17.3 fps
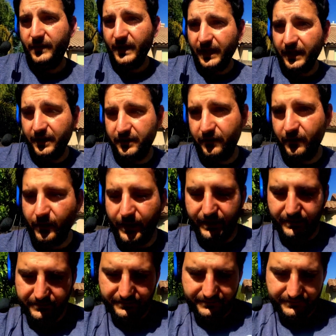Hello
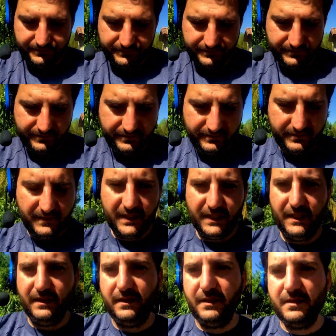everyone.
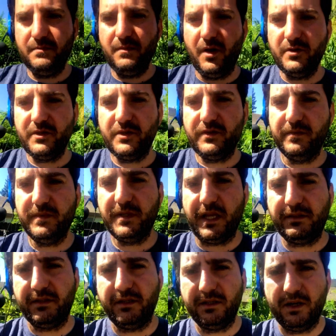This is Moses from
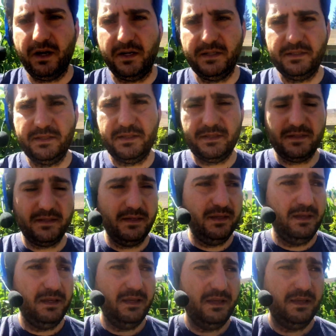Zaatar Gardens.
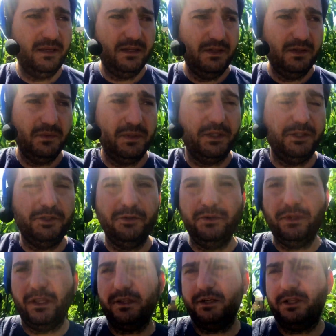We're going to do
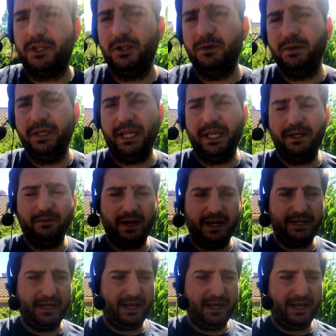another Q&A right